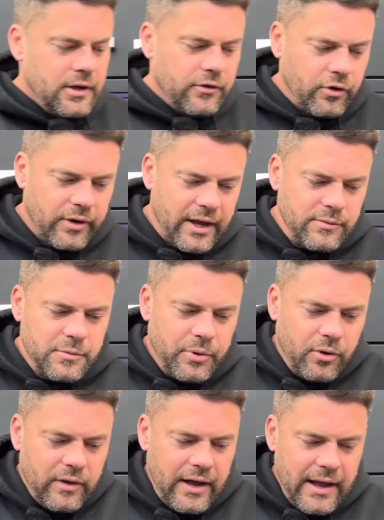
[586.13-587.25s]
So I'll get him to
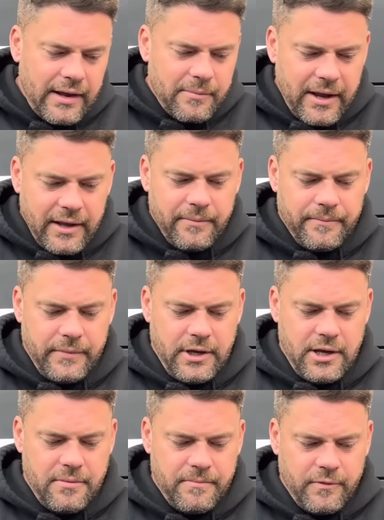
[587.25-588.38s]
port that head, mate.
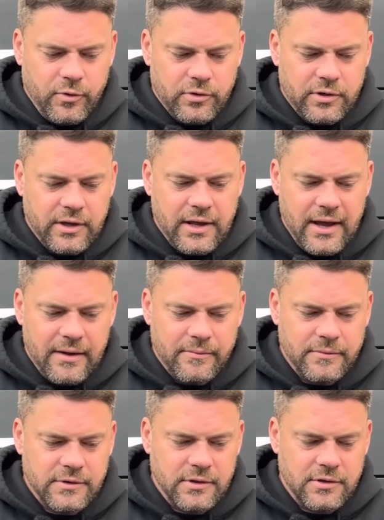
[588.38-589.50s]
I've ordered the
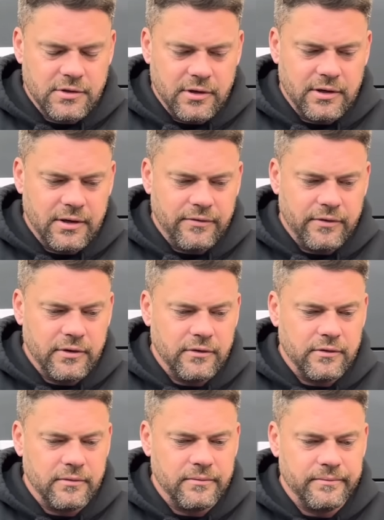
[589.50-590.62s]
cams and the solid lifters
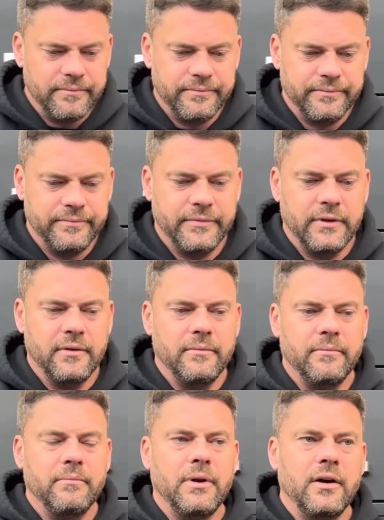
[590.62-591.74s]
and
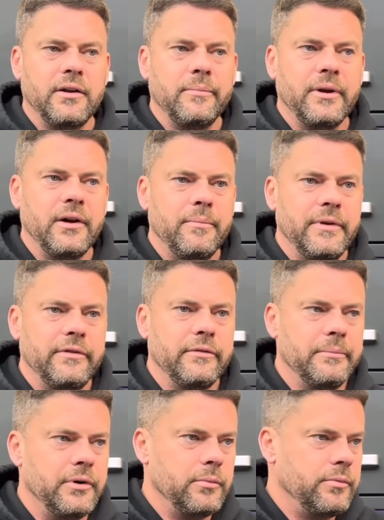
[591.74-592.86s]
blah-de-blah, bits
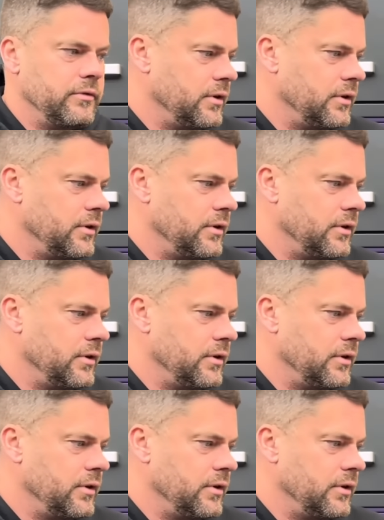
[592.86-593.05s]
and bobs.